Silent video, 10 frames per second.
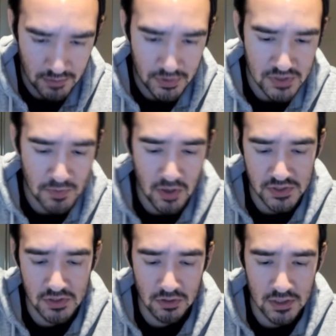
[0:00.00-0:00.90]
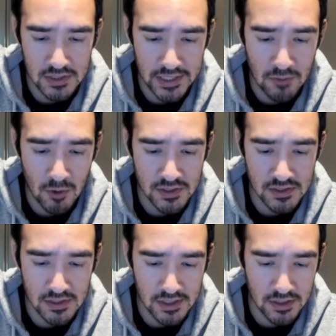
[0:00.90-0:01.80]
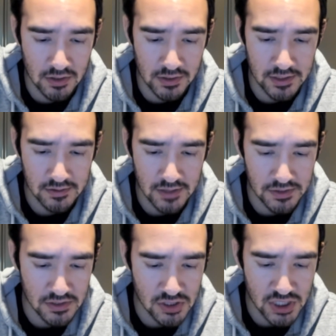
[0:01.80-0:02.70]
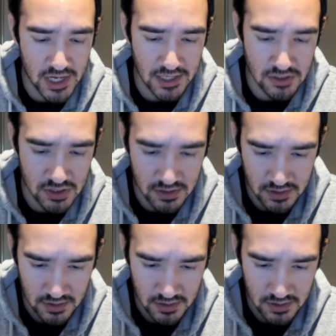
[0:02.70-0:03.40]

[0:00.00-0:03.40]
but this ball still looks like it wants to dig early. Nothing's changed.